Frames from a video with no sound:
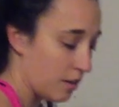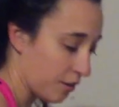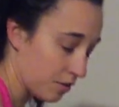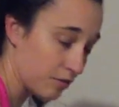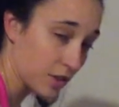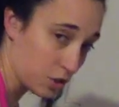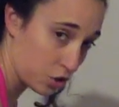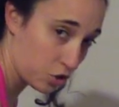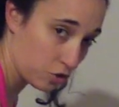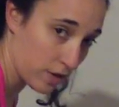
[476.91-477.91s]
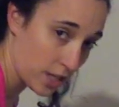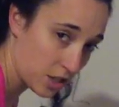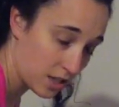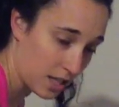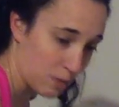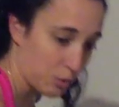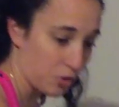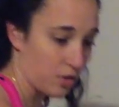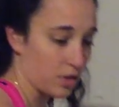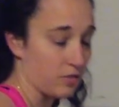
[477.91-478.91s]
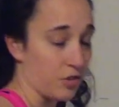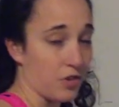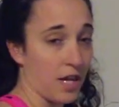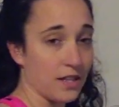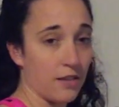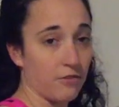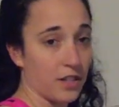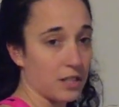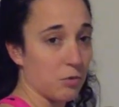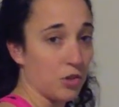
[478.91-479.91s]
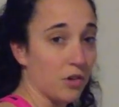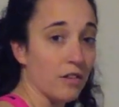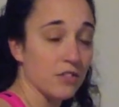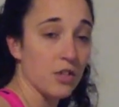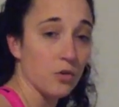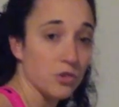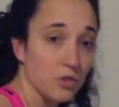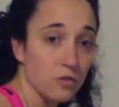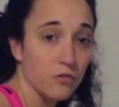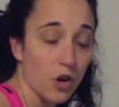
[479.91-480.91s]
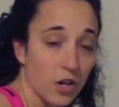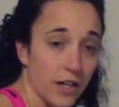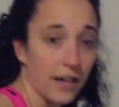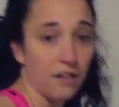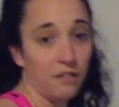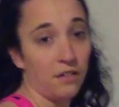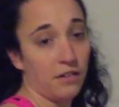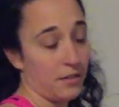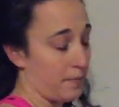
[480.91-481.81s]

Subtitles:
You're going to feel a stretch in the hamstrings. If you're not that flexible, you don't have to go too far down,